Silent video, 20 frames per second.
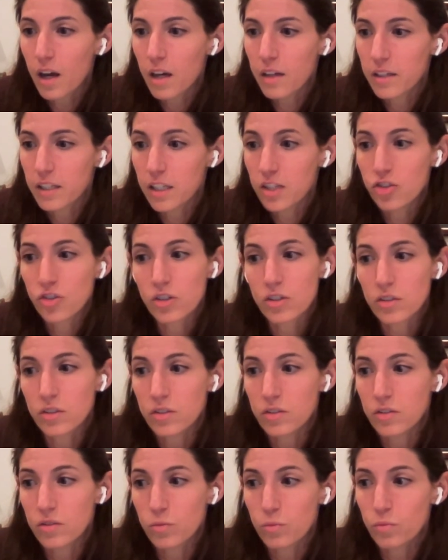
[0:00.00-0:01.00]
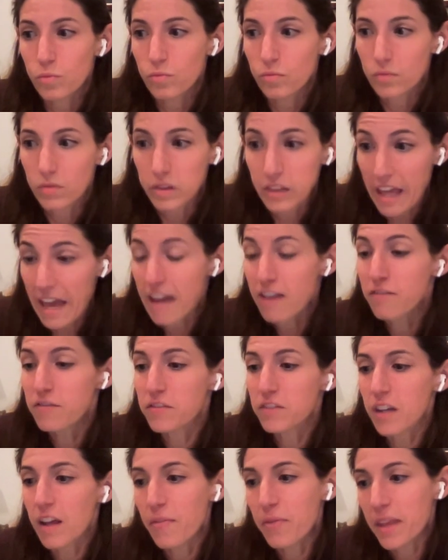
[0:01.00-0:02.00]
He just
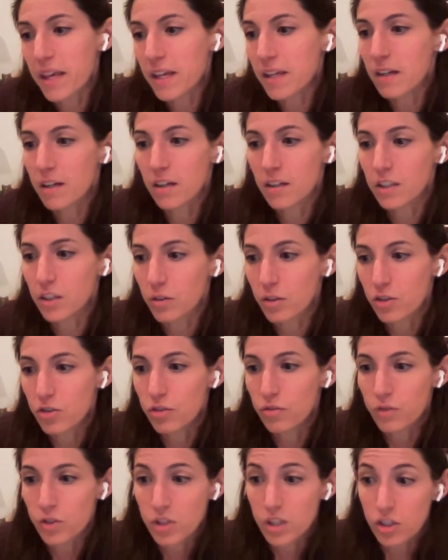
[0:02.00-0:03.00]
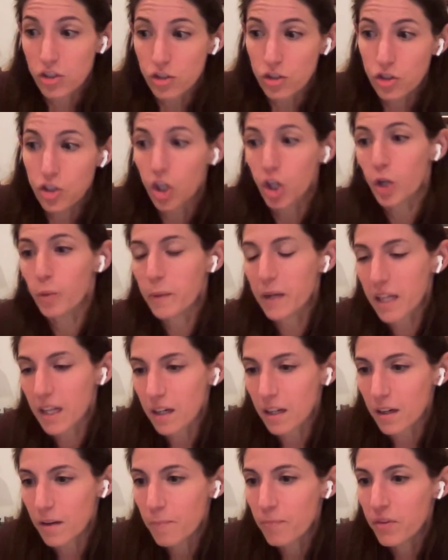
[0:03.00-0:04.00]
left. And then, on June 1st, he just
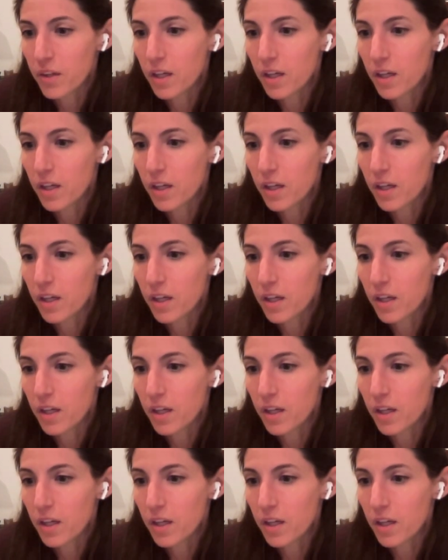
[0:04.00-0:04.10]
terminated.